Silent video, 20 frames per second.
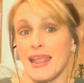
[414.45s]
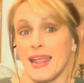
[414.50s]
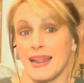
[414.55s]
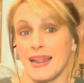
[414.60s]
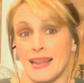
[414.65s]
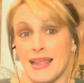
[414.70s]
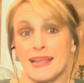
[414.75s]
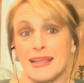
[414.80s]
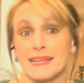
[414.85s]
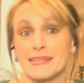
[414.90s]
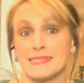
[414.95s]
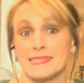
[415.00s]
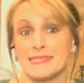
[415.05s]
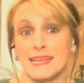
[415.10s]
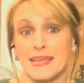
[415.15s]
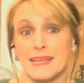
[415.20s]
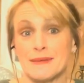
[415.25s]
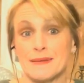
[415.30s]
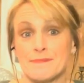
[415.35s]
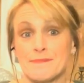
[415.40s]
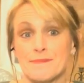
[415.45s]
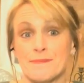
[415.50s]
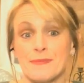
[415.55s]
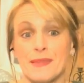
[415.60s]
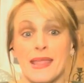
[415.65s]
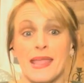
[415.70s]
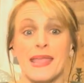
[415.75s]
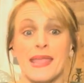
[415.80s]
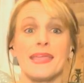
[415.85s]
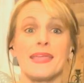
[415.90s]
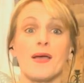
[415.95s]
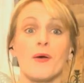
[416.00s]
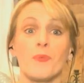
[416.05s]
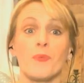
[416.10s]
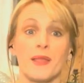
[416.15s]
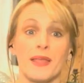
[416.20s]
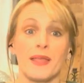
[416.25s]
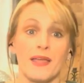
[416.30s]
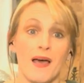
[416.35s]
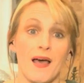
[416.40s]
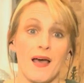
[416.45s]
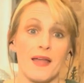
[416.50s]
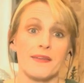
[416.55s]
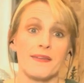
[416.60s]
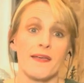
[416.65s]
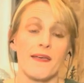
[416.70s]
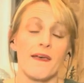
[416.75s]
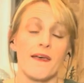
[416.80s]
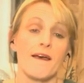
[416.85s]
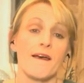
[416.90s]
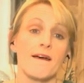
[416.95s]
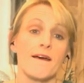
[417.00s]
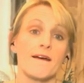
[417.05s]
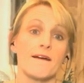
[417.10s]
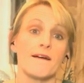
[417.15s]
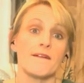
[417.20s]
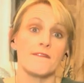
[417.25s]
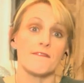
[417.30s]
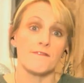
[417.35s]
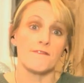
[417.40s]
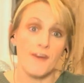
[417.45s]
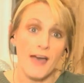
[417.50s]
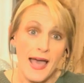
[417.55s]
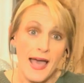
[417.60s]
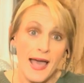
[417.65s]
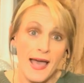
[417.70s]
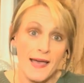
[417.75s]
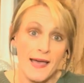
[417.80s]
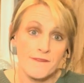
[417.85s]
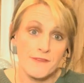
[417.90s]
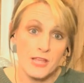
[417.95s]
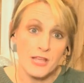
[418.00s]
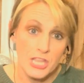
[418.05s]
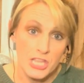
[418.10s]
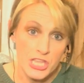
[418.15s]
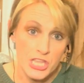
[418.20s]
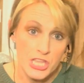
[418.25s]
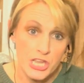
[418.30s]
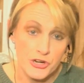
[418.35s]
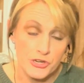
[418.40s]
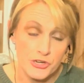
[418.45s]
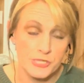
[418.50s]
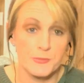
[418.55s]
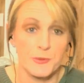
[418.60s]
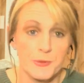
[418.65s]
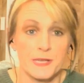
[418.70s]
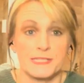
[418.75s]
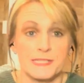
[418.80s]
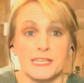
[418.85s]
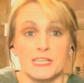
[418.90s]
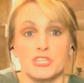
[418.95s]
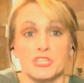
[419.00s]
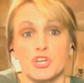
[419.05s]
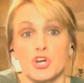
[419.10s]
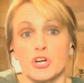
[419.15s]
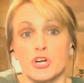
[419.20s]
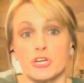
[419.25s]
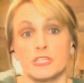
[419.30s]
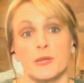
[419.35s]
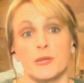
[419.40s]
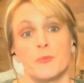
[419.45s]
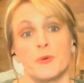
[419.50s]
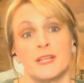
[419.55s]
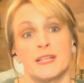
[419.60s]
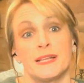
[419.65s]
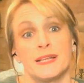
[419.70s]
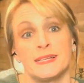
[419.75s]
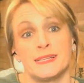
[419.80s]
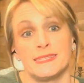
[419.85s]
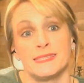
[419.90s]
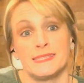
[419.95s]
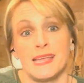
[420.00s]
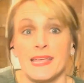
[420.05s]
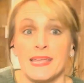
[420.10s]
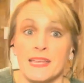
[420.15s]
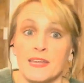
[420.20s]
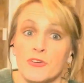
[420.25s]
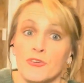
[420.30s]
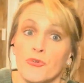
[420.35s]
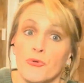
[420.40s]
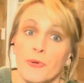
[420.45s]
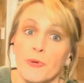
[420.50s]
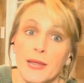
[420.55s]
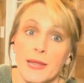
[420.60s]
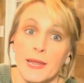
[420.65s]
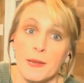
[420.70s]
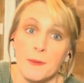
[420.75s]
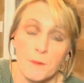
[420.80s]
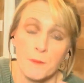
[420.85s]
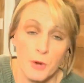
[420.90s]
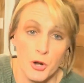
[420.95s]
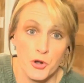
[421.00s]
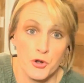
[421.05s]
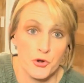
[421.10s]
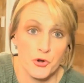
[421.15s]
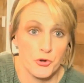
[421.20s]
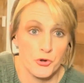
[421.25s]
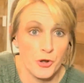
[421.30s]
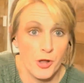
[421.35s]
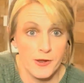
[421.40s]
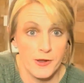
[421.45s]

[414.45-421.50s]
Like I said, he only got five years because they charged him with second-degree murder, not